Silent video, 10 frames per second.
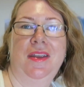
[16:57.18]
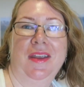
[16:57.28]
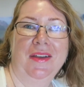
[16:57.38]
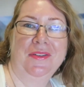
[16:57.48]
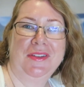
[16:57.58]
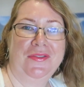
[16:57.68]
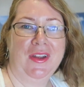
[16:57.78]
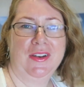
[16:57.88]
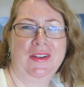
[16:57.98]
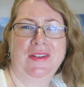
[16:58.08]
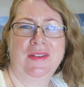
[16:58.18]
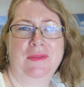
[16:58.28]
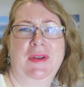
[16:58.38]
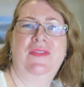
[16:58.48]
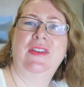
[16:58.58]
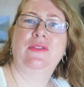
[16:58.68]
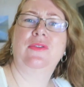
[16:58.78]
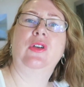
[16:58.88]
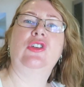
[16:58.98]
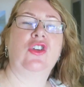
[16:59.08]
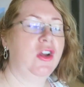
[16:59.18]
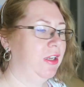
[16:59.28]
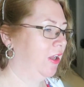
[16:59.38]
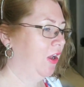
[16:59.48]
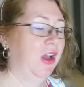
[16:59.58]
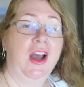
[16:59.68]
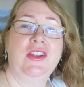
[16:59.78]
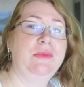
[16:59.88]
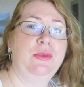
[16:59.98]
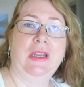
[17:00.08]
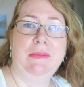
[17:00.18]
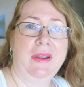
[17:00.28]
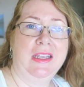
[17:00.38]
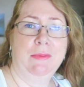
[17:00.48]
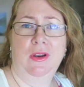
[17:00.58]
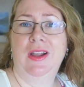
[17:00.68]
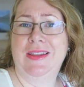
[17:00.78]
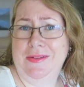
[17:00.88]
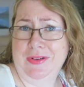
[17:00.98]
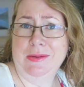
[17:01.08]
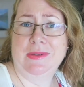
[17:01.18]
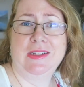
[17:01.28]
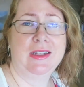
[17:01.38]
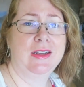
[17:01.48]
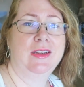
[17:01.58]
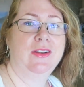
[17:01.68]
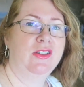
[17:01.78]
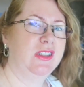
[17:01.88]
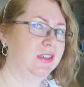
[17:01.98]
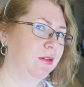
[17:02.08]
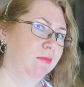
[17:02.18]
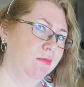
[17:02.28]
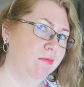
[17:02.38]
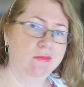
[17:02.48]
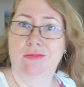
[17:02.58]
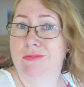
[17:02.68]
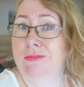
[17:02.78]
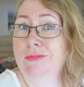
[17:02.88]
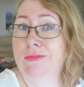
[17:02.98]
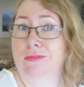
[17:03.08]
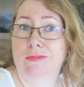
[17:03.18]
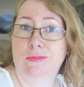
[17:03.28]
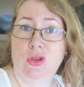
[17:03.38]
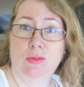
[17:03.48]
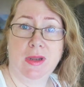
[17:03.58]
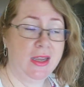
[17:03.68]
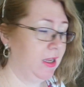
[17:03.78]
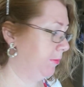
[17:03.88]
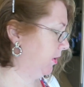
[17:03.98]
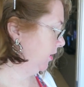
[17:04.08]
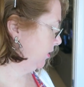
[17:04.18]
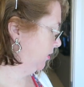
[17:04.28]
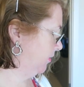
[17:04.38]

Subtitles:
yeah, it was fun. My face was very shiny. I didn't put any makeup on. I just have a lipstick. I just put my hair back.